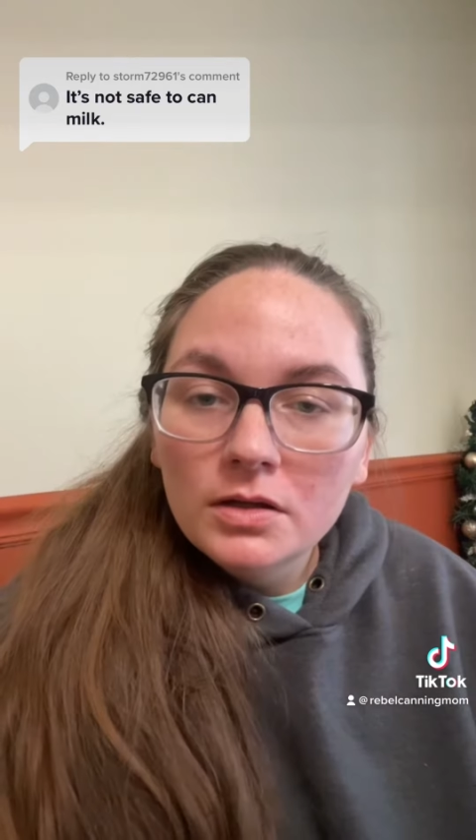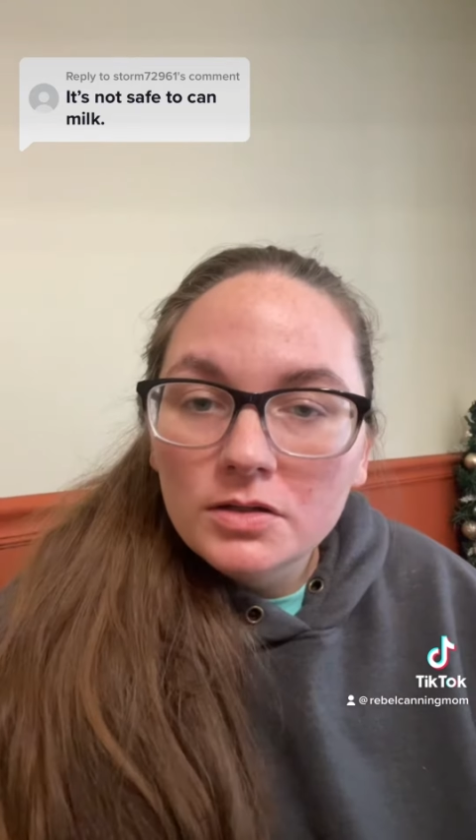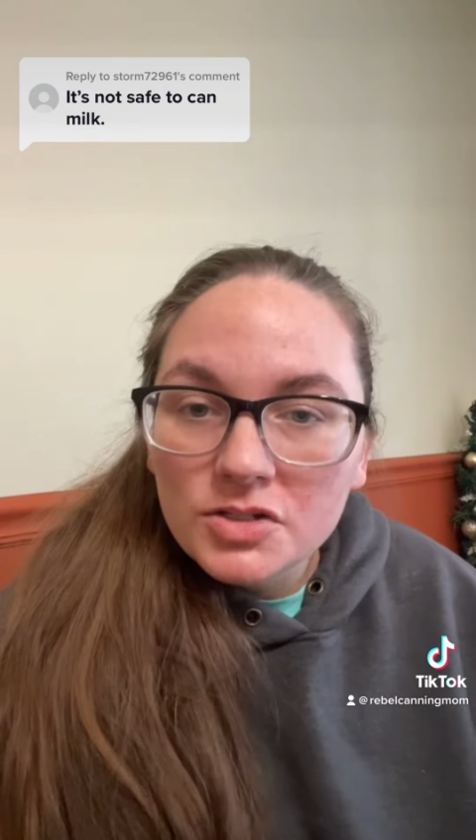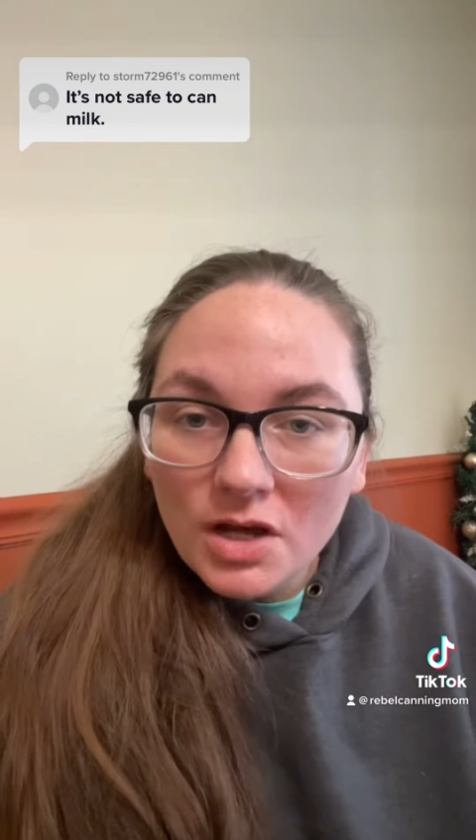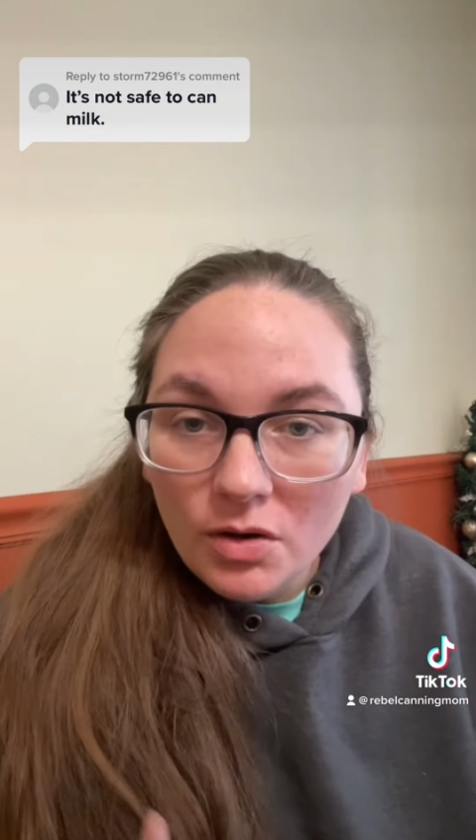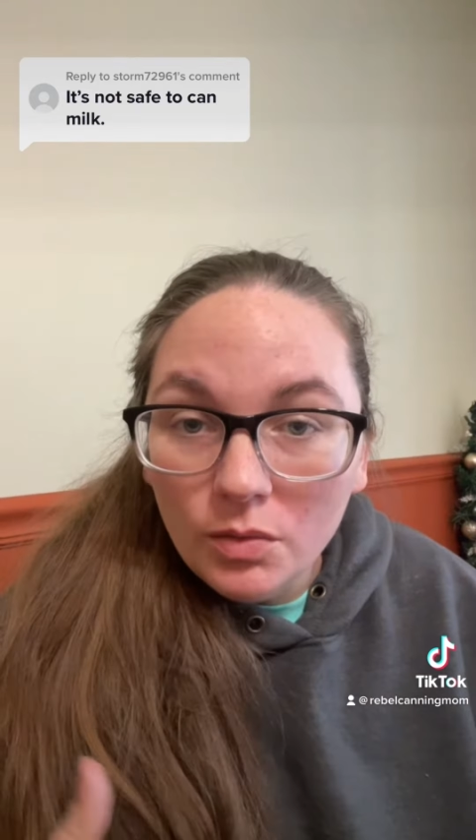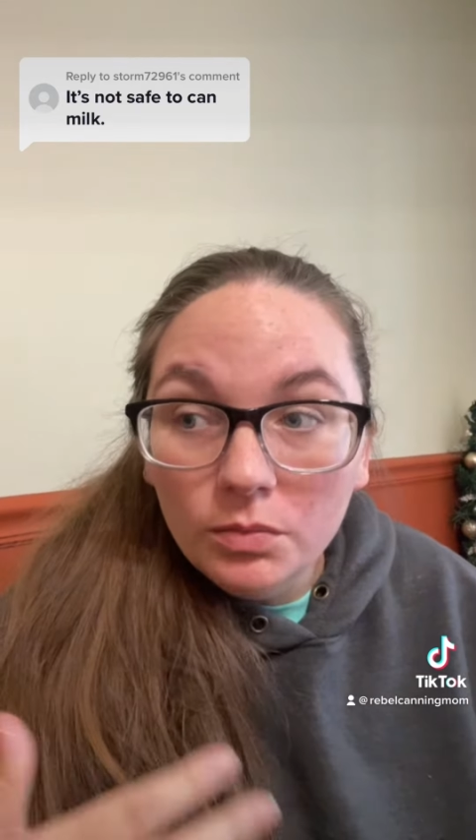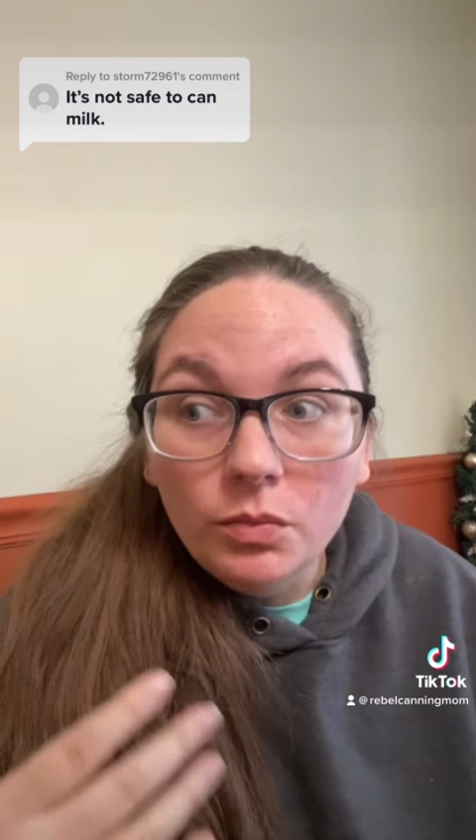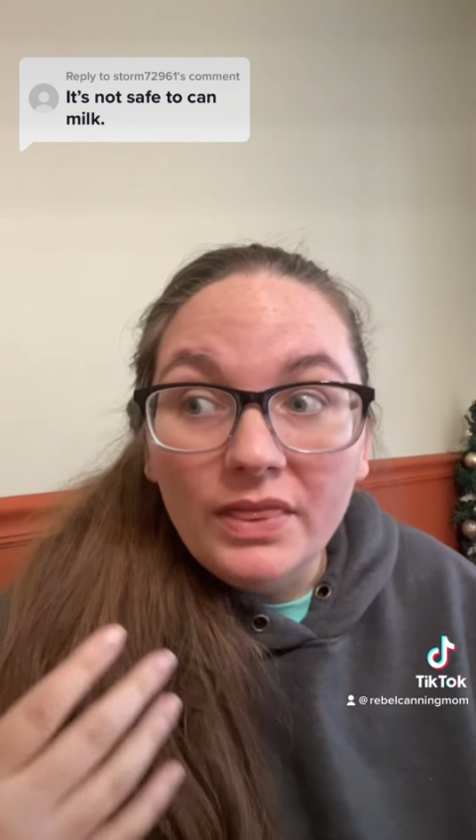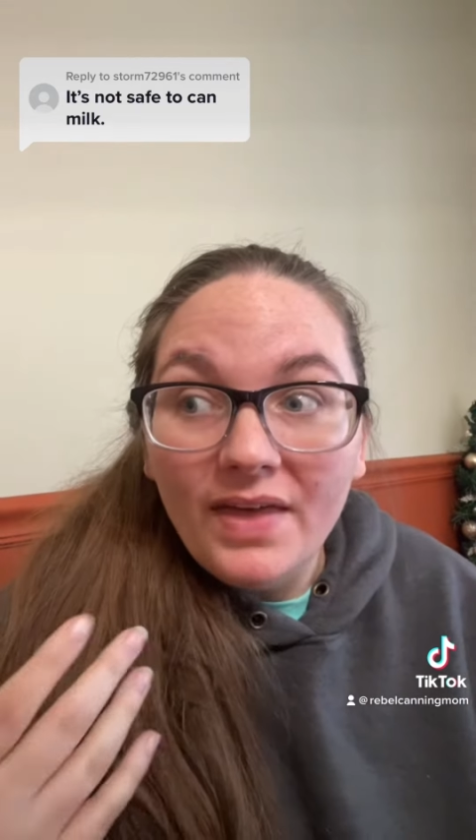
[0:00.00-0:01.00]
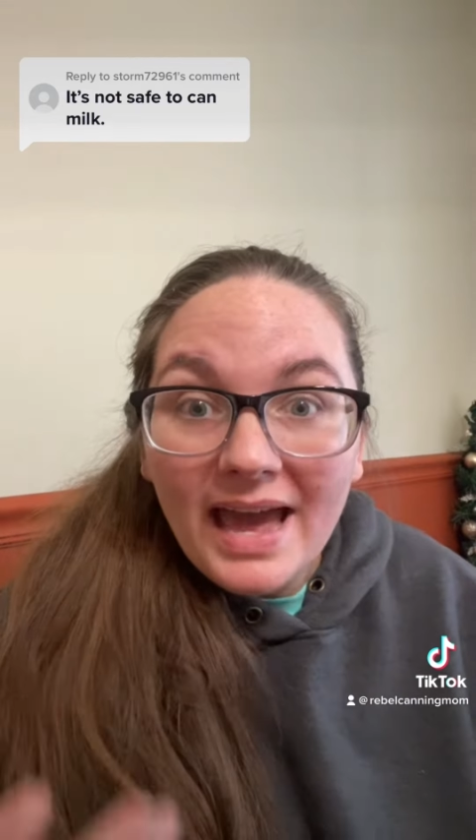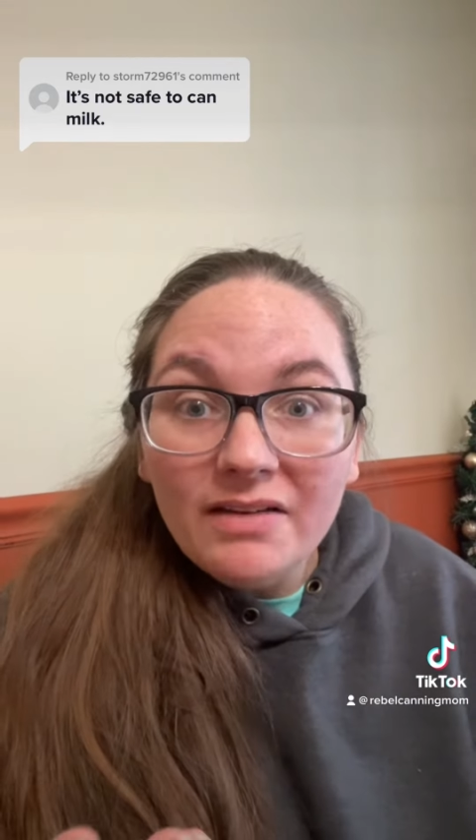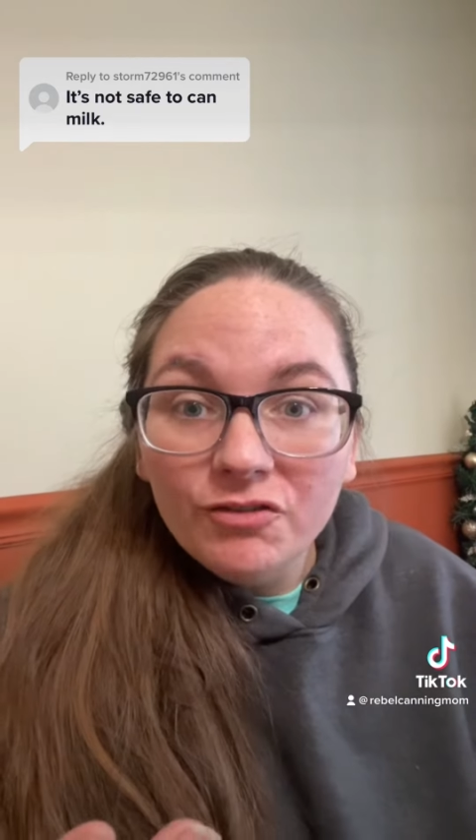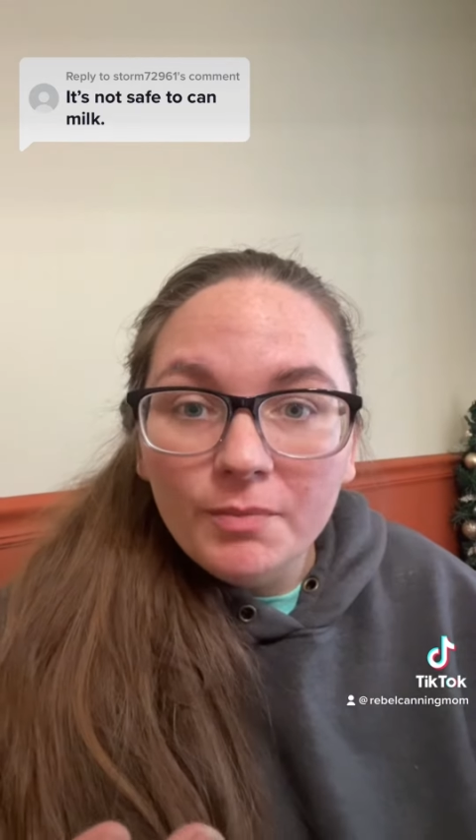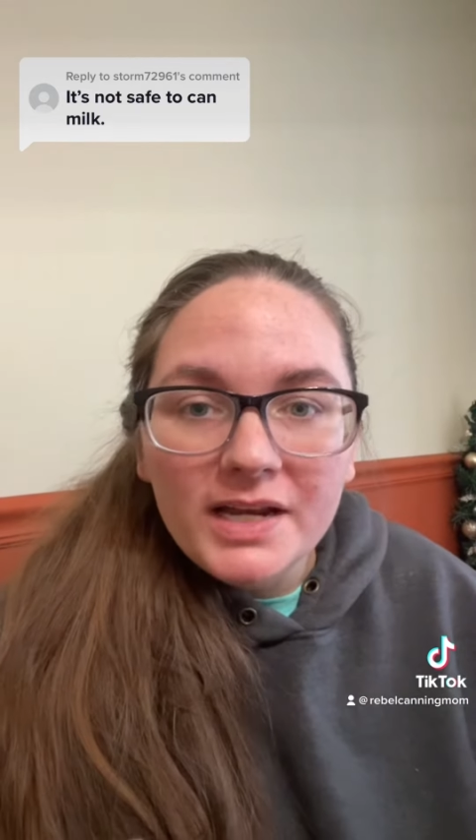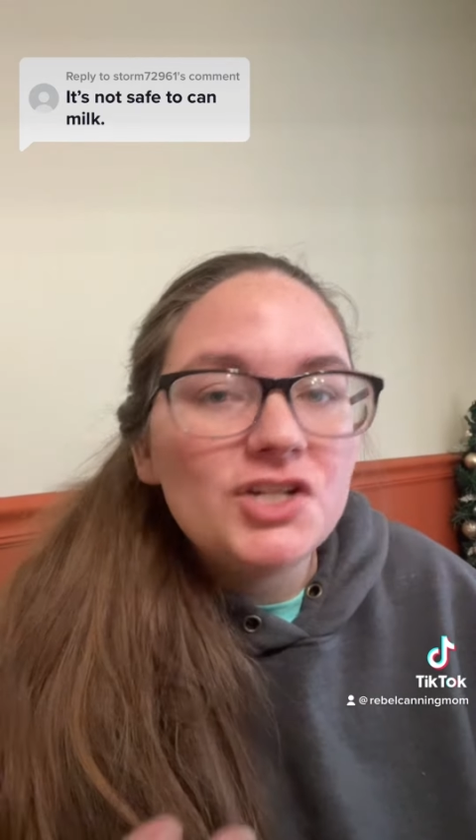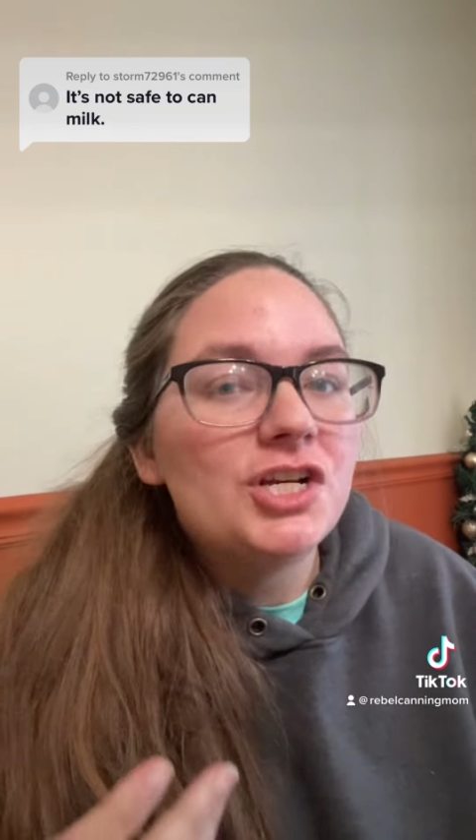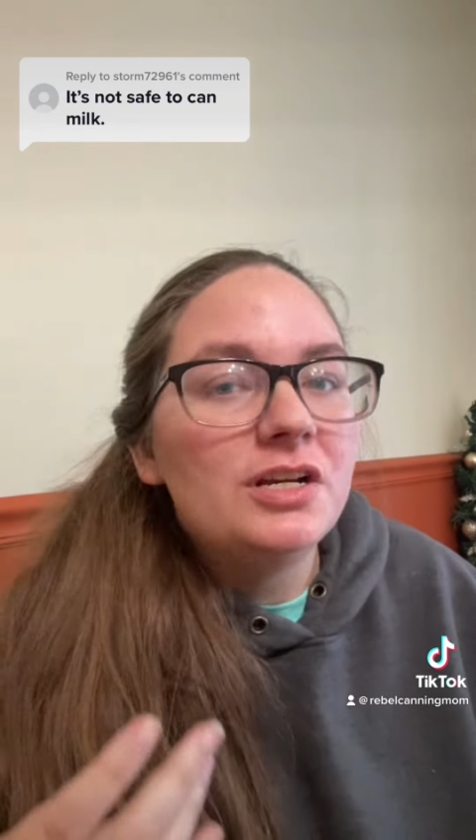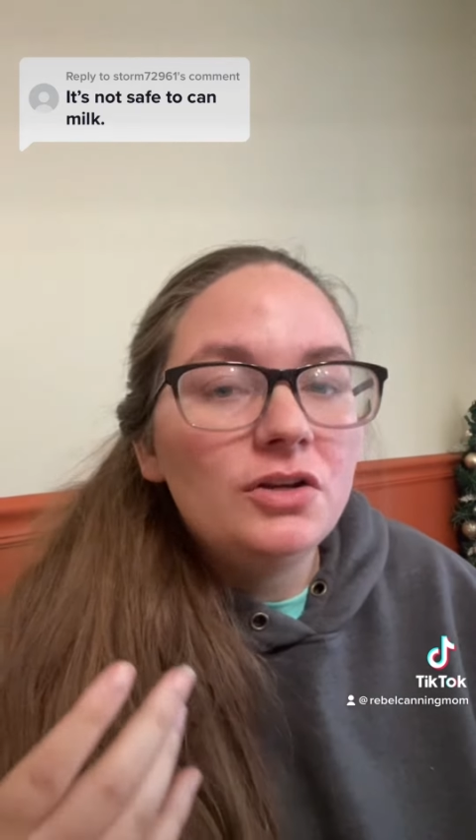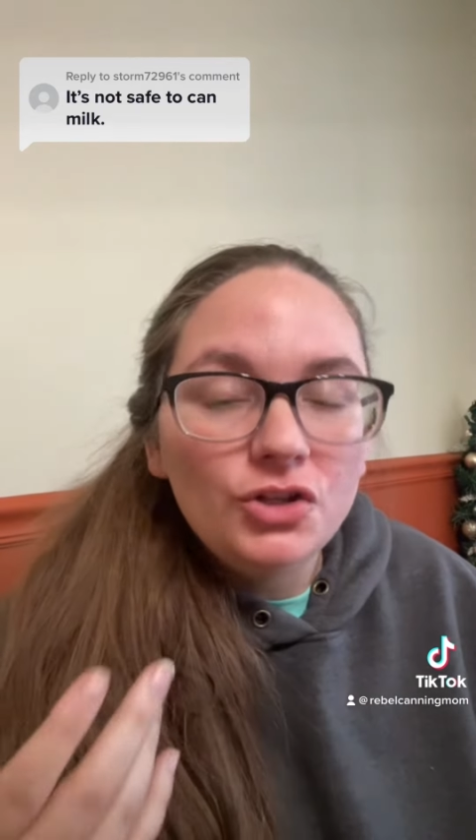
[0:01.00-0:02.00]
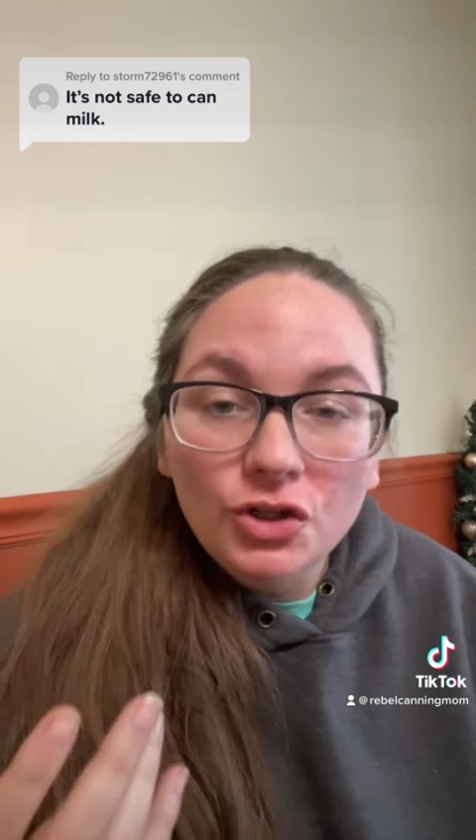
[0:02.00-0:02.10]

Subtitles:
So with that information,